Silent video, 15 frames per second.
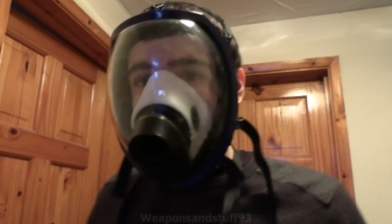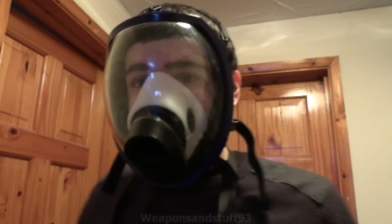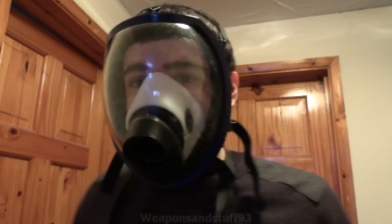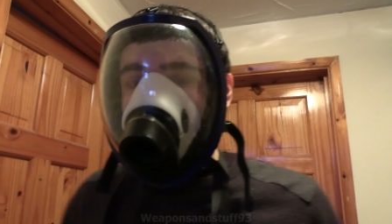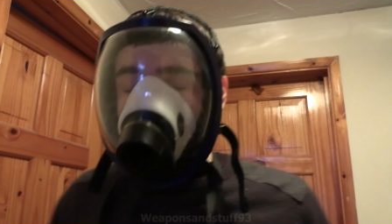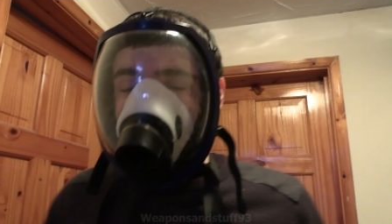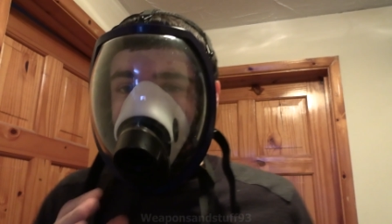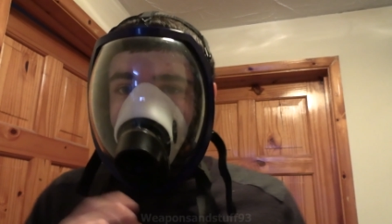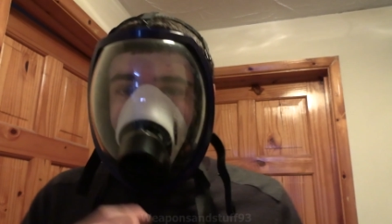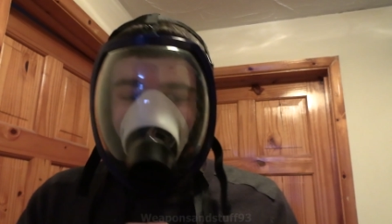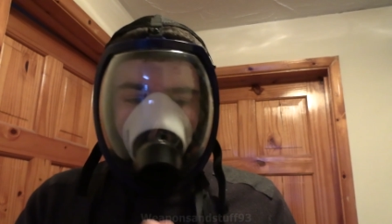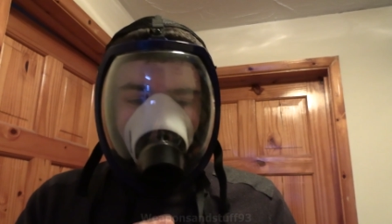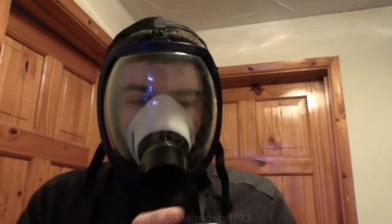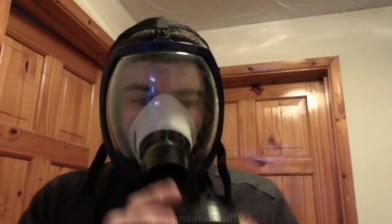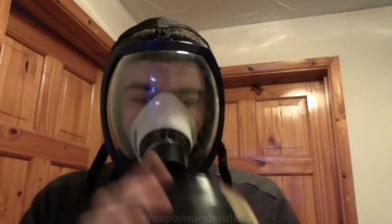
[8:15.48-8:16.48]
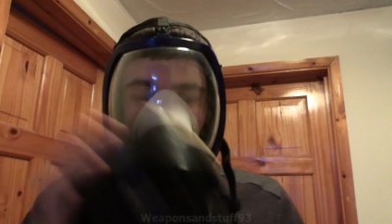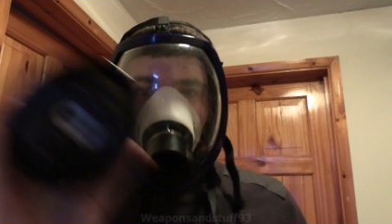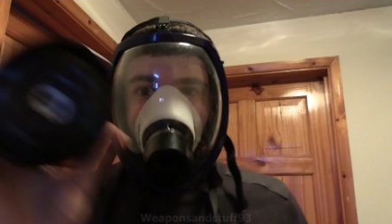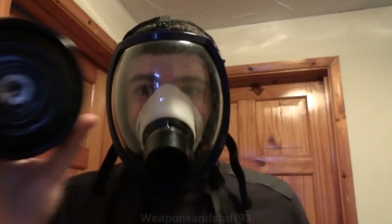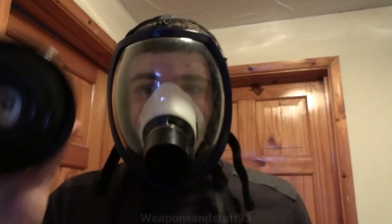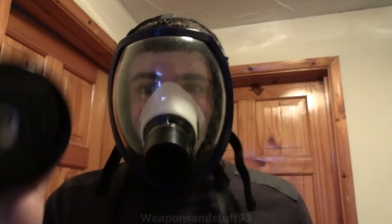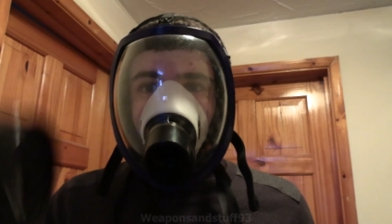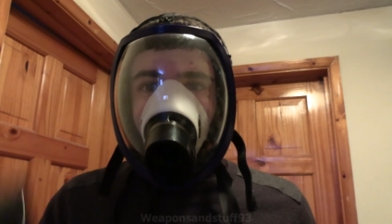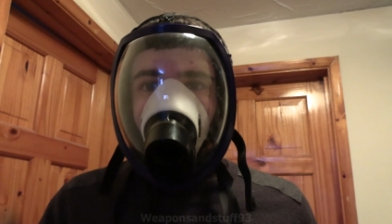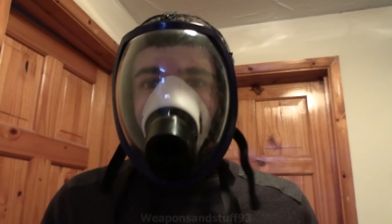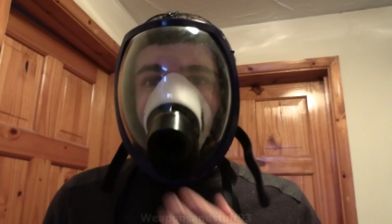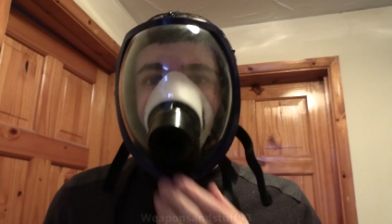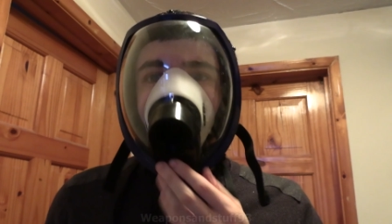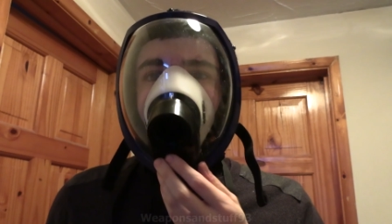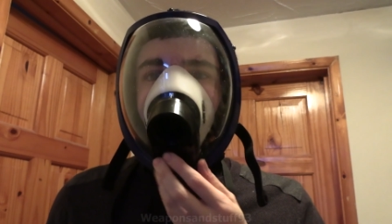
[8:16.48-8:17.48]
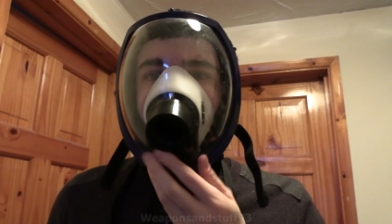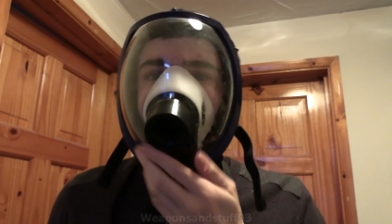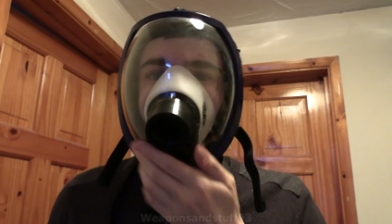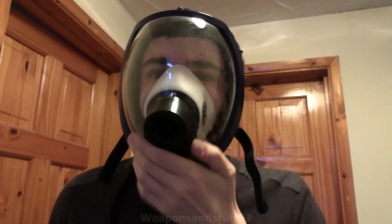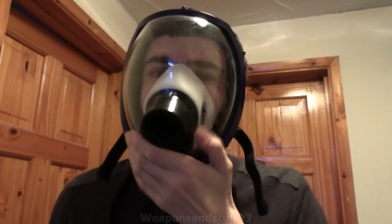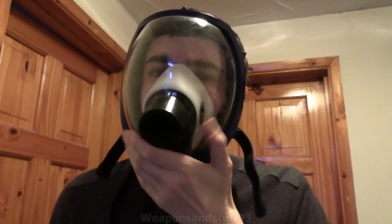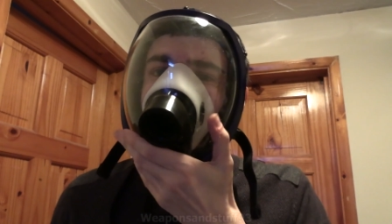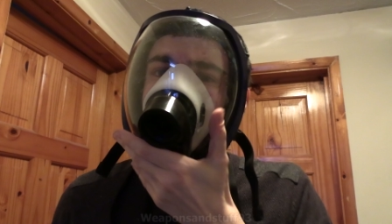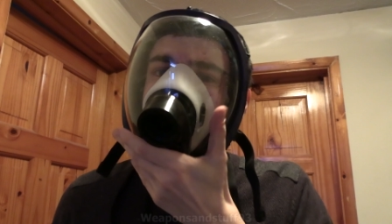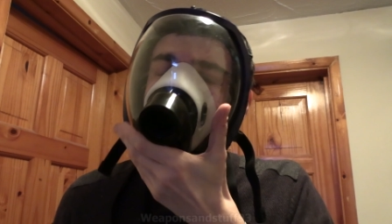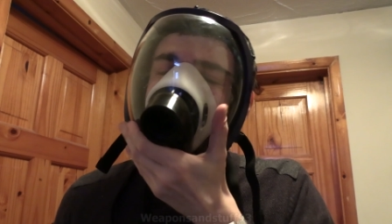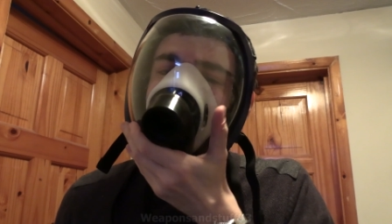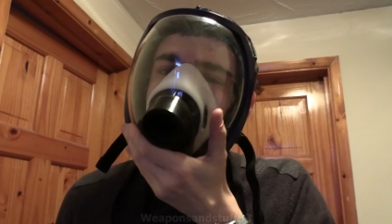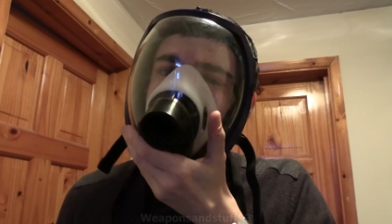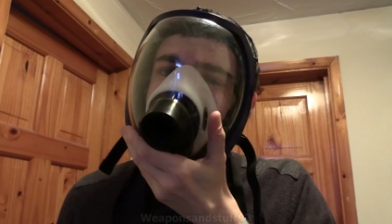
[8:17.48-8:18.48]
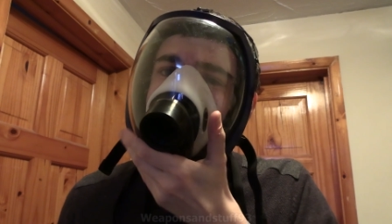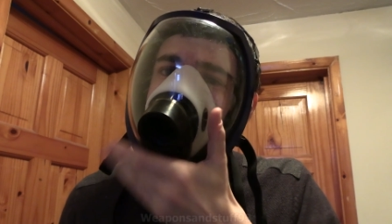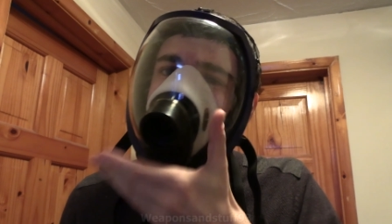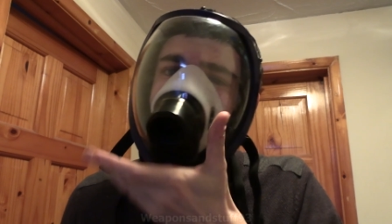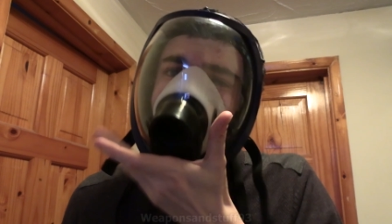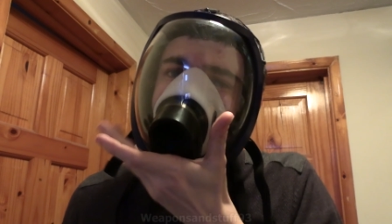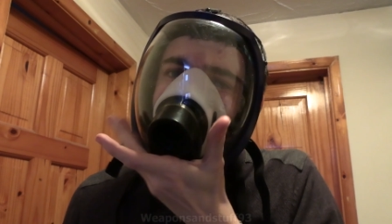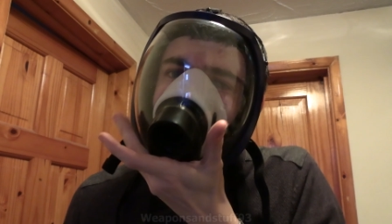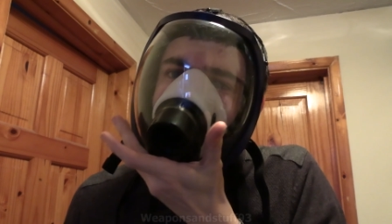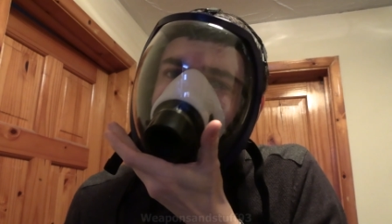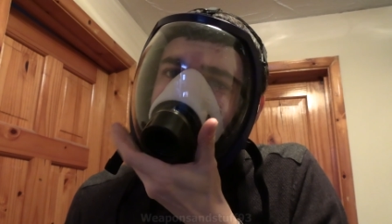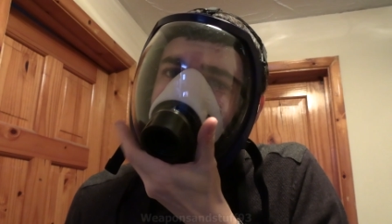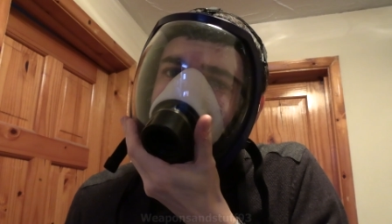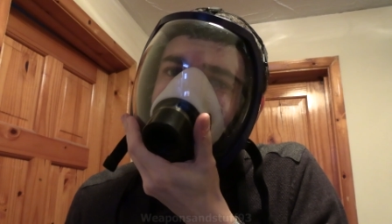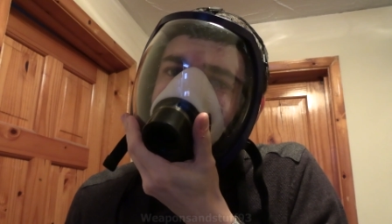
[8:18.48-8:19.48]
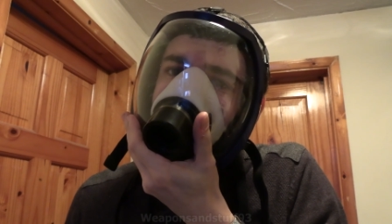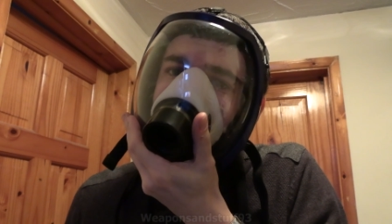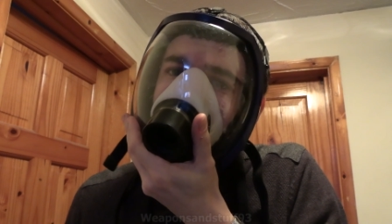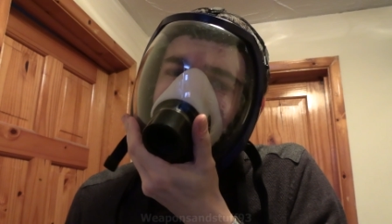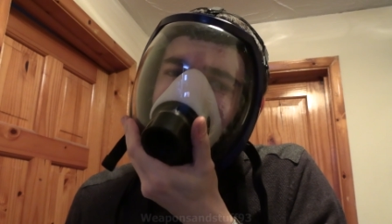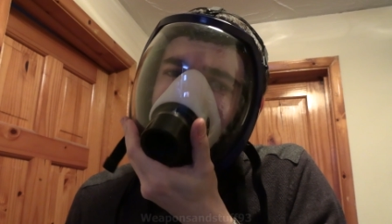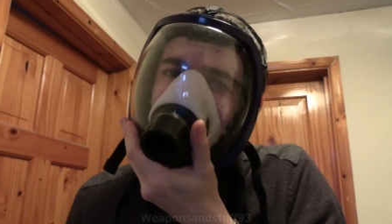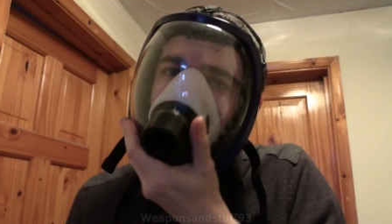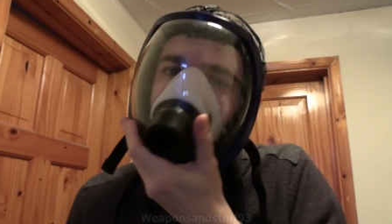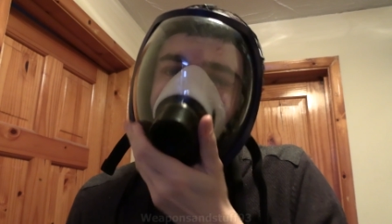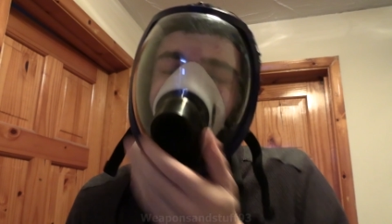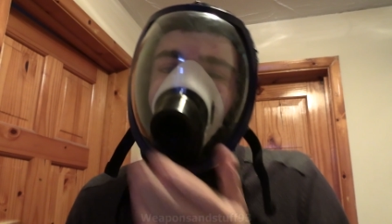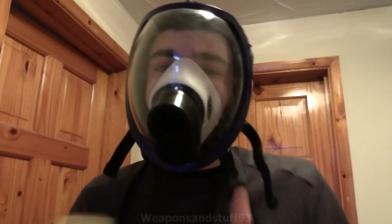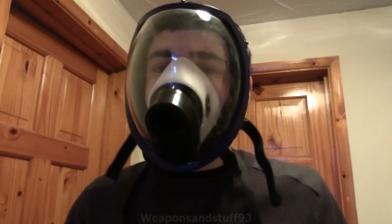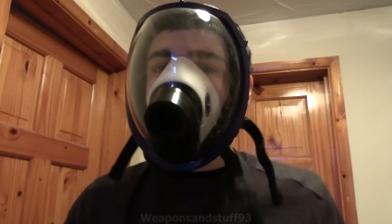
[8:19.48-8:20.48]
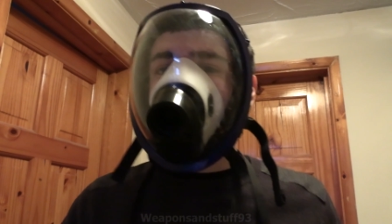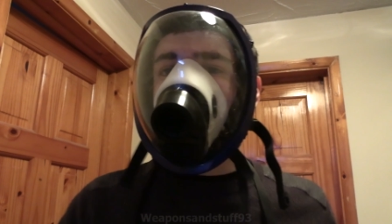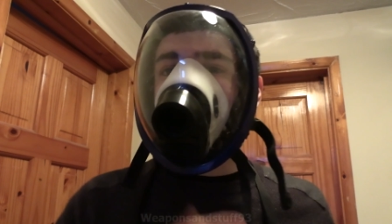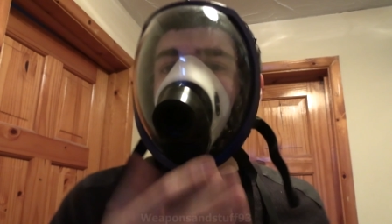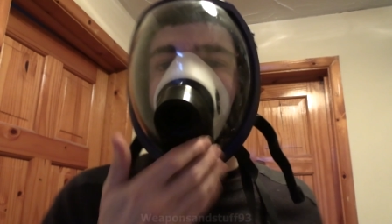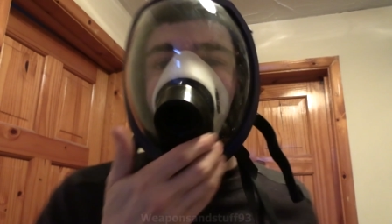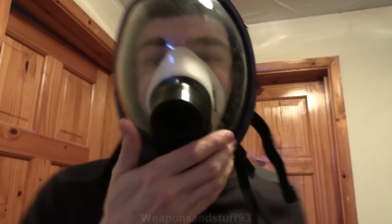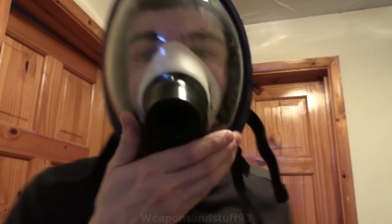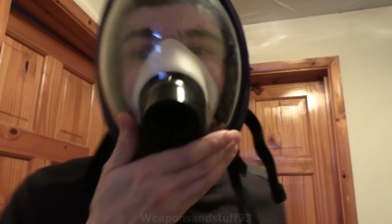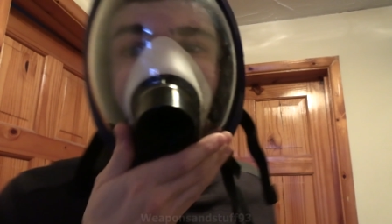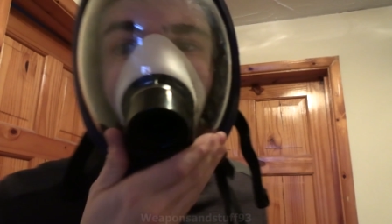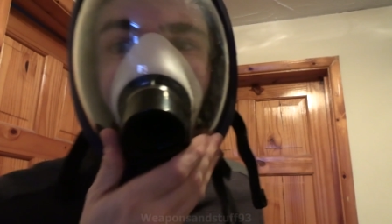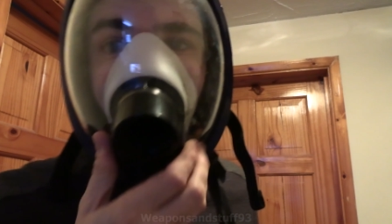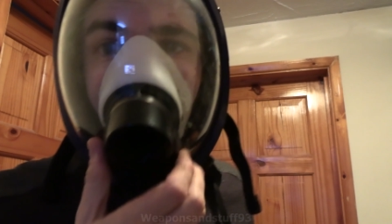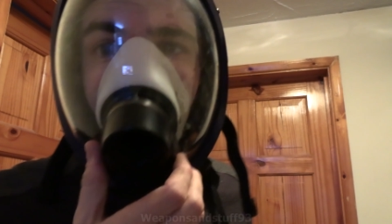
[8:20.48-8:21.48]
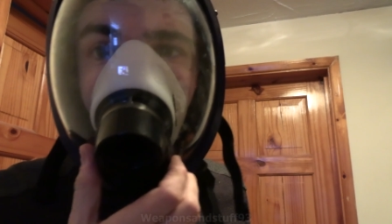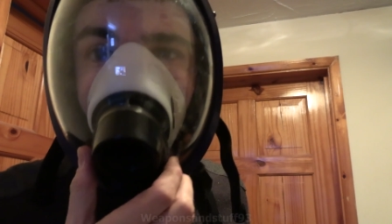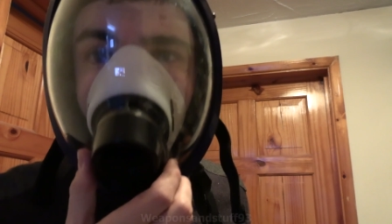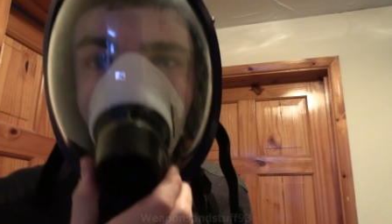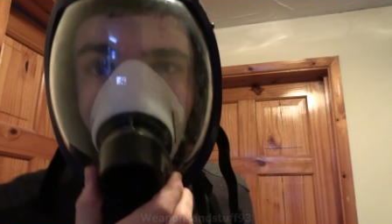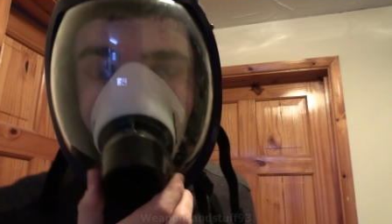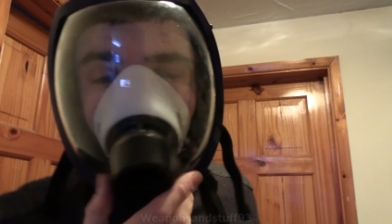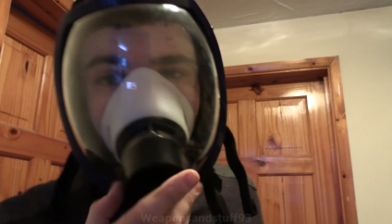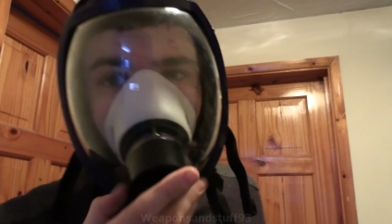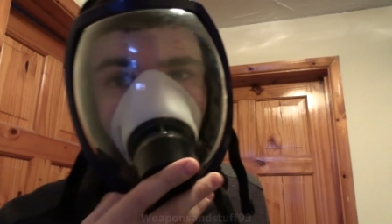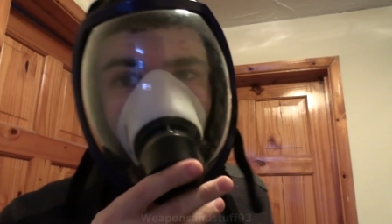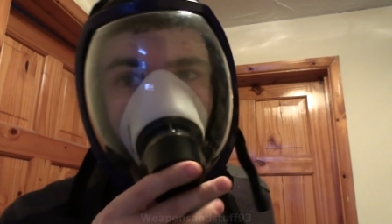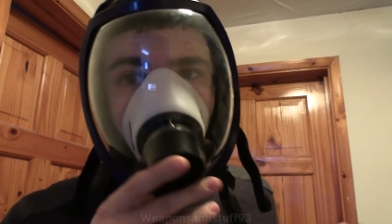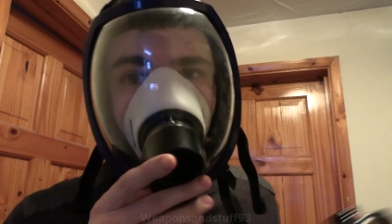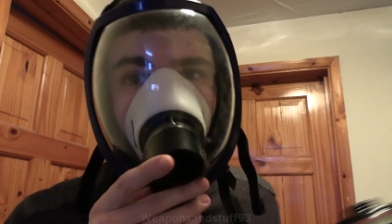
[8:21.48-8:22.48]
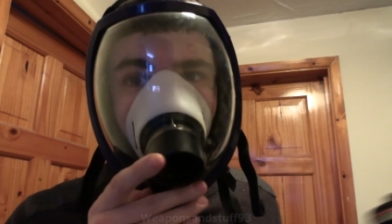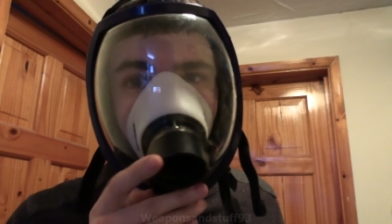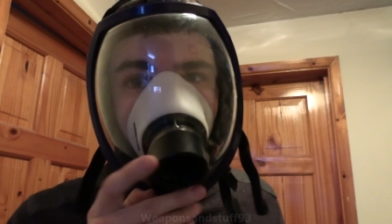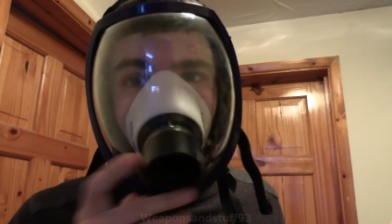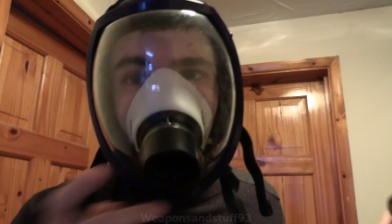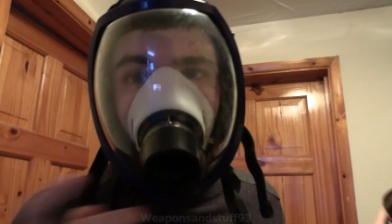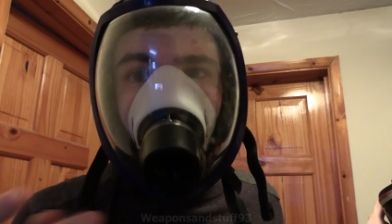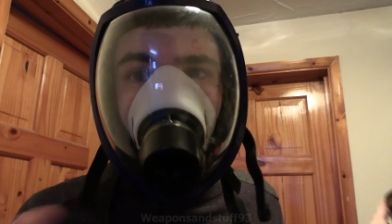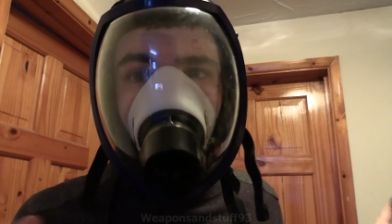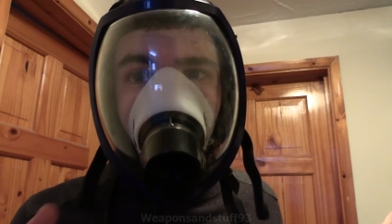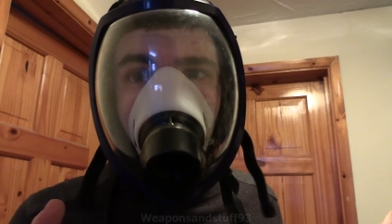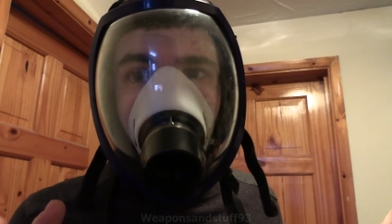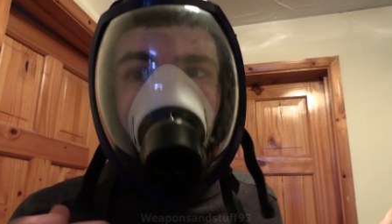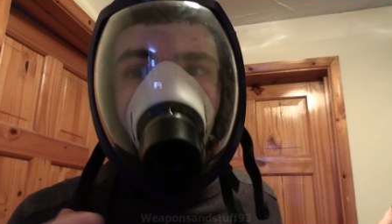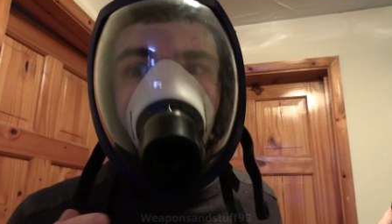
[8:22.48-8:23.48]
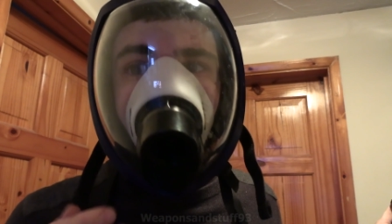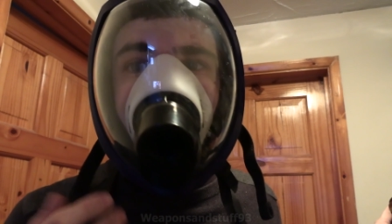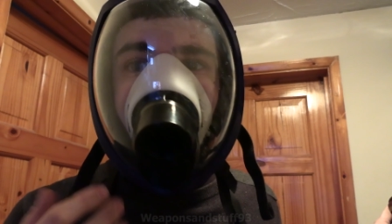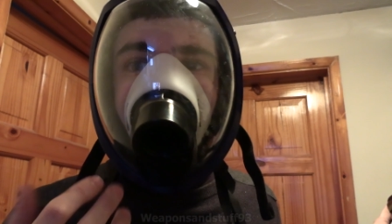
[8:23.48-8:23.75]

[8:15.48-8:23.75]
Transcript: you can see the mask's doing it, and we knew it worked when the filter was on. For doing the exhale check, you essentially want to breathe out there holding the exhale valve like I did with the 3M.